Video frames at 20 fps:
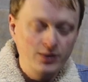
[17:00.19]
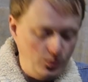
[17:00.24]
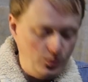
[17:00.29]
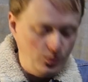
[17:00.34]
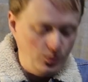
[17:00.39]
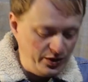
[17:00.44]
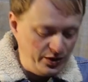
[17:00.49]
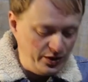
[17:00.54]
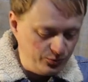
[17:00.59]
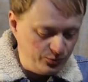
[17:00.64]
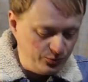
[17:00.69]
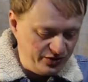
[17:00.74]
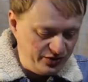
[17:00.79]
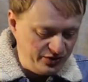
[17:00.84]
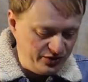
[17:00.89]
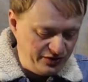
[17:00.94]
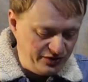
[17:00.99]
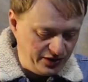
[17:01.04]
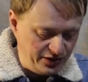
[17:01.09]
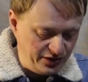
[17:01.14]
When it was
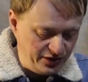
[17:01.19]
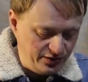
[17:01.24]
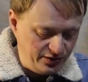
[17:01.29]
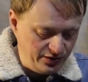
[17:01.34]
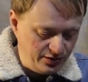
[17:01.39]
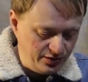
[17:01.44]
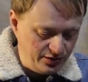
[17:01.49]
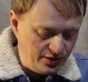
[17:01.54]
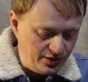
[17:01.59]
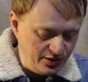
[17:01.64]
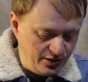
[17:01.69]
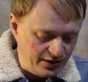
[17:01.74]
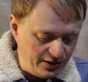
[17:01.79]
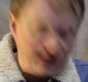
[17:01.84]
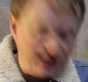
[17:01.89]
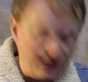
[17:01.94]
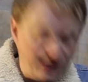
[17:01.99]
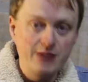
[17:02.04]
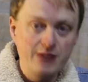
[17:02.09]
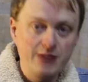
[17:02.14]
evening, there
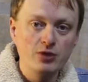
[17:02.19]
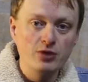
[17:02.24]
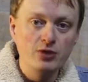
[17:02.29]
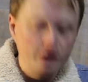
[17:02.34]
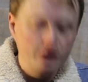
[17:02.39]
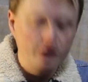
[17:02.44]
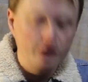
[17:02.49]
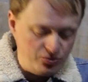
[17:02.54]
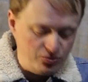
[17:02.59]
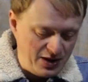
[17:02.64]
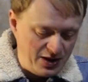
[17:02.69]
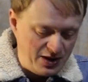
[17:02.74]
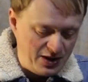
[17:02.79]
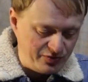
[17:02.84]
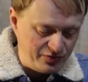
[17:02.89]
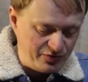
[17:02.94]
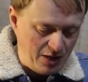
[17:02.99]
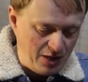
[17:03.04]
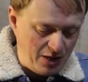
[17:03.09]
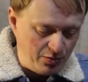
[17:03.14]
came a rich man
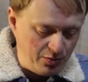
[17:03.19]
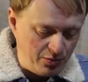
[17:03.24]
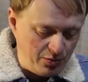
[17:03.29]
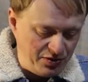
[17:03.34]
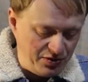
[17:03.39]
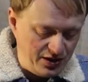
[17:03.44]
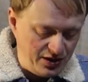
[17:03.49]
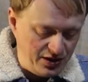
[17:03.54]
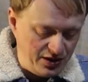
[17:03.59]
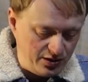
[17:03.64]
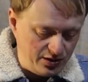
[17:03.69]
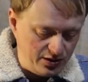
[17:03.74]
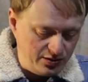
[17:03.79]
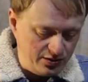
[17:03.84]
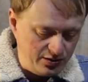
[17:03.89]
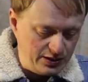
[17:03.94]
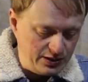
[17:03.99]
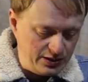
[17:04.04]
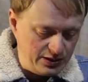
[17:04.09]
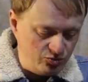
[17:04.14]
from Arimathea,
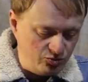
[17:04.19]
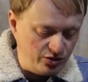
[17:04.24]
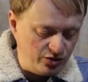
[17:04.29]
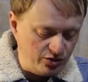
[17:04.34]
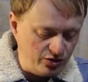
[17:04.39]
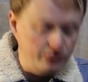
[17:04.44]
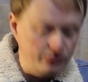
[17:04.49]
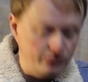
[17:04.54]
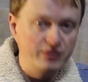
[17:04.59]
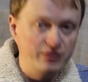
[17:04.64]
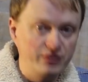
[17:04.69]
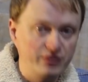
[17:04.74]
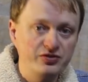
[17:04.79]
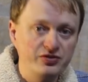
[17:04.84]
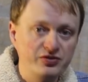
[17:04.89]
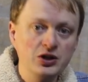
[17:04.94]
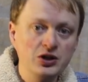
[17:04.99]
named Joseph,